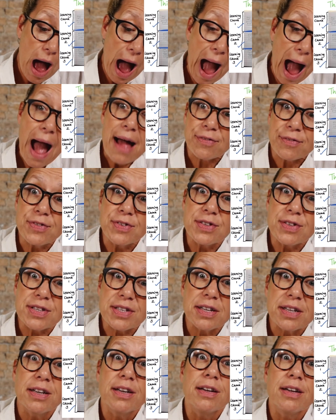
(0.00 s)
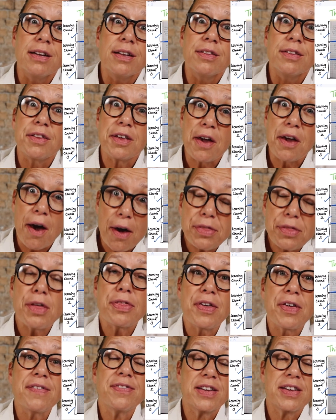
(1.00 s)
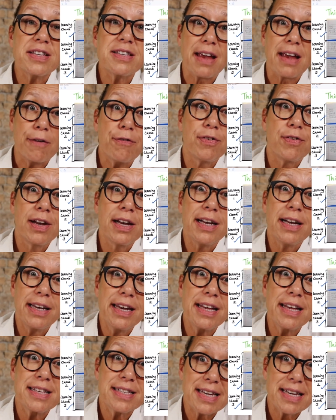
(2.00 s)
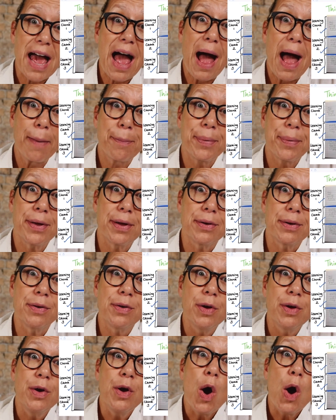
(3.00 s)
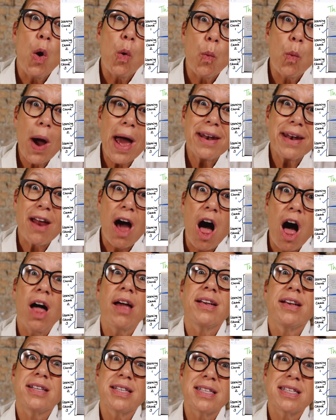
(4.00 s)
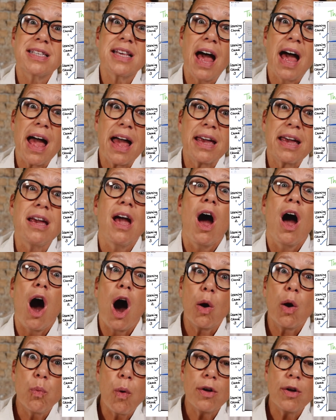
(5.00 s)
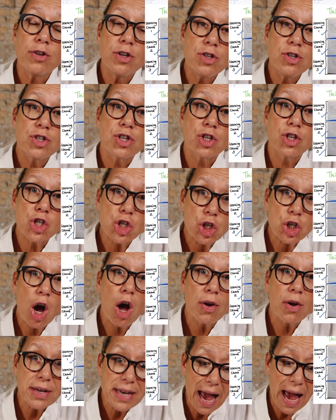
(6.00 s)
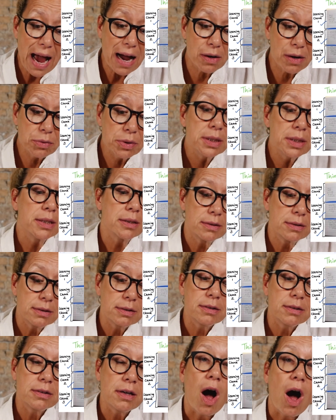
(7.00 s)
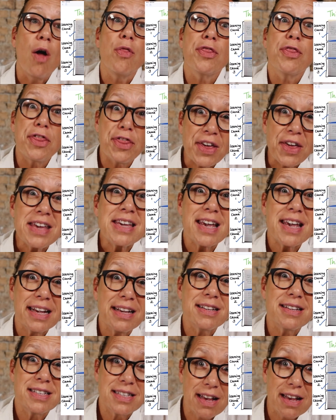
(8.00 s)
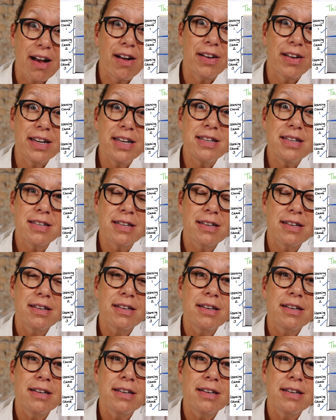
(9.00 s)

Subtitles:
And the other thing that definitely needs to happen, when I say, I want you to chop now on thinking side,